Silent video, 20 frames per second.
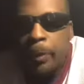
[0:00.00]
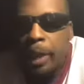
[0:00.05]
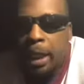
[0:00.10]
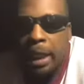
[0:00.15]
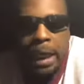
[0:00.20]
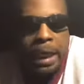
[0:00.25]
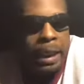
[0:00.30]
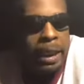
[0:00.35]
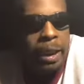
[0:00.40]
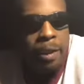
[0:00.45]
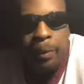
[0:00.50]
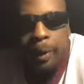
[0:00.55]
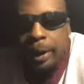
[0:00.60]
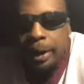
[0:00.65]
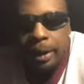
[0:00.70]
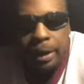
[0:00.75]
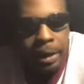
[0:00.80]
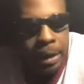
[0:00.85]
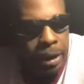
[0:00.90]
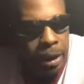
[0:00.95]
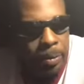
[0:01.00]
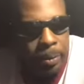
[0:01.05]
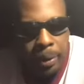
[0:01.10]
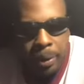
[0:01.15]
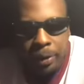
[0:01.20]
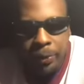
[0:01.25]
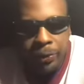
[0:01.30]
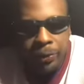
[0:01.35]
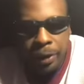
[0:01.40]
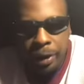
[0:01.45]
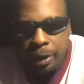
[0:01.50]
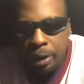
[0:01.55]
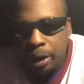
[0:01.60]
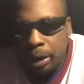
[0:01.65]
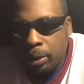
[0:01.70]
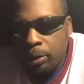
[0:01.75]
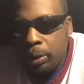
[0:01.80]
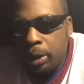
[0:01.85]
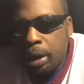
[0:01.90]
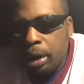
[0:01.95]
And I can't wait to see him on the field.
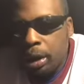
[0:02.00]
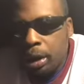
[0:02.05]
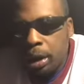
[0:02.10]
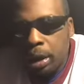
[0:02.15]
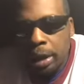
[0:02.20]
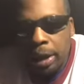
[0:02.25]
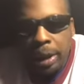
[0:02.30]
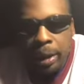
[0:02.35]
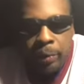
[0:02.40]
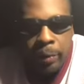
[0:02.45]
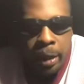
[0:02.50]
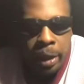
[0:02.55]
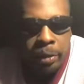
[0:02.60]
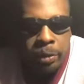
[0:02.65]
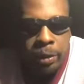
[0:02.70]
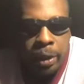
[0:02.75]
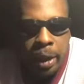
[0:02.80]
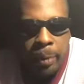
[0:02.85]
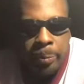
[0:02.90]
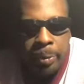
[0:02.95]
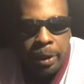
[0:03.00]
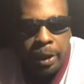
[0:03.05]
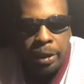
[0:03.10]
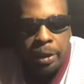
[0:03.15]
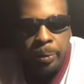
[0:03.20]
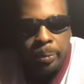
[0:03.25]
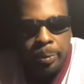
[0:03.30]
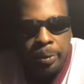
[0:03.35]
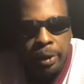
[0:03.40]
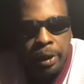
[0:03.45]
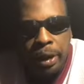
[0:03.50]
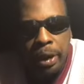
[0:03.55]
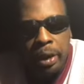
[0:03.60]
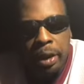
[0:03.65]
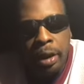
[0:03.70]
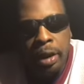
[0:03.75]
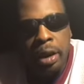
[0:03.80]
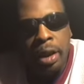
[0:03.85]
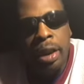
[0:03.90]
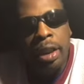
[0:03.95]
So late round draft picks are pretty
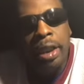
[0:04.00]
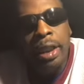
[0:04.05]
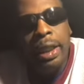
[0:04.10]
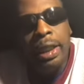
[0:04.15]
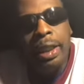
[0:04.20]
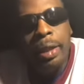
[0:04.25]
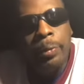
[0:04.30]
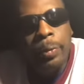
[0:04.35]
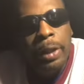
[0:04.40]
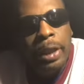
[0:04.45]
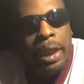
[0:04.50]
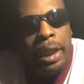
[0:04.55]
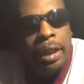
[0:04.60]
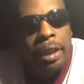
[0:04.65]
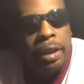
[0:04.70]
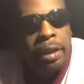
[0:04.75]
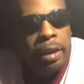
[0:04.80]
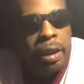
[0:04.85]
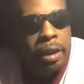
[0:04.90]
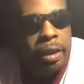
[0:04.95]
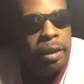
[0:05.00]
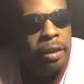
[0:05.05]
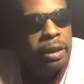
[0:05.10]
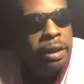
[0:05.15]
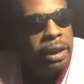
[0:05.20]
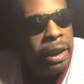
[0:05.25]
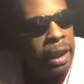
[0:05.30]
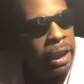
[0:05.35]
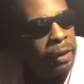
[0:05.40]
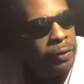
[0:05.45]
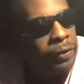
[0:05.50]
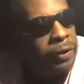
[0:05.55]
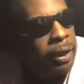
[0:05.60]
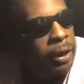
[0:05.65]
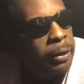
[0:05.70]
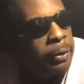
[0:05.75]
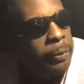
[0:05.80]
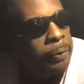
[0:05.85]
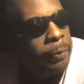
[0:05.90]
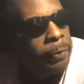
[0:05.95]
good. And then we got another
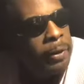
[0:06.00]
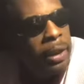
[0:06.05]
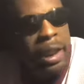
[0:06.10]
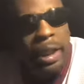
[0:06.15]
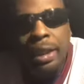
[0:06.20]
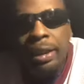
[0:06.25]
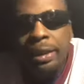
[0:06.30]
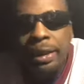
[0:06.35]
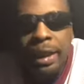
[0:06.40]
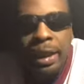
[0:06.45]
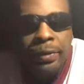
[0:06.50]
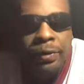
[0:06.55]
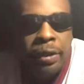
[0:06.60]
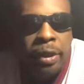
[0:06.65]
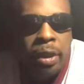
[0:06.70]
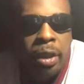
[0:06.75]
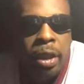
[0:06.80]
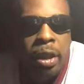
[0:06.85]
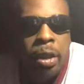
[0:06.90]
safety. Not a safety.